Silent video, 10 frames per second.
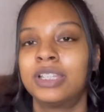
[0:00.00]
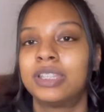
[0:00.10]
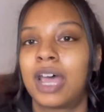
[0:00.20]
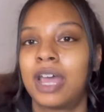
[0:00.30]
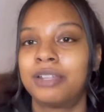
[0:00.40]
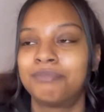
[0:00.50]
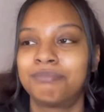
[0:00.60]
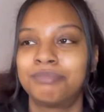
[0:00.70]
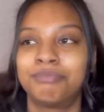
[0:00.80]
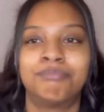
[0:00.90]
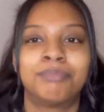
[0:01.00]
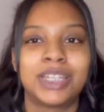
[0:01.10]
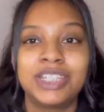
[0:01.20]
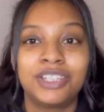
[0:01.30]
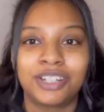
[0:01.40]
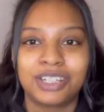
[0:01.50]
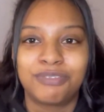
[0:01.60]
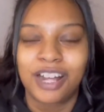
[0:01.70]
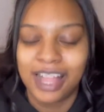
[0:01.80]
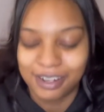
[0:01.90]
that my teeth aren't gonna
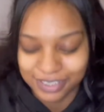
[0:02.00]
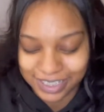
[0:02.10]
fall out.